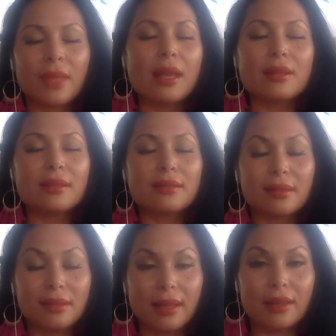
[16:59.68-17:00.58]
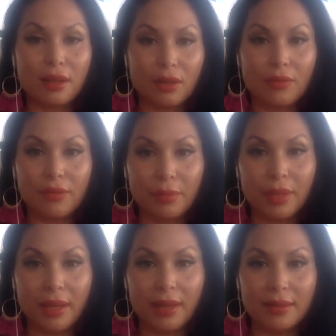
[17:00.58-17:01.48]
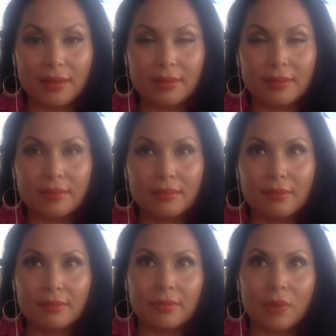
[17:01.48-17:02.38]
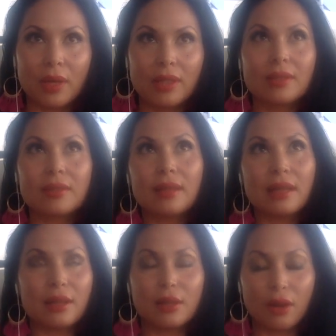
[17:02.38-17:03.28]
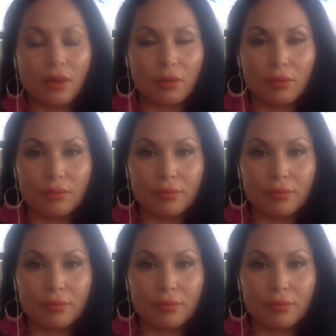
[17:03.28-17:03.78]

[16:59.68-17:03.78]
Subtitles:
and just let go of the BS? Okay, just let it go,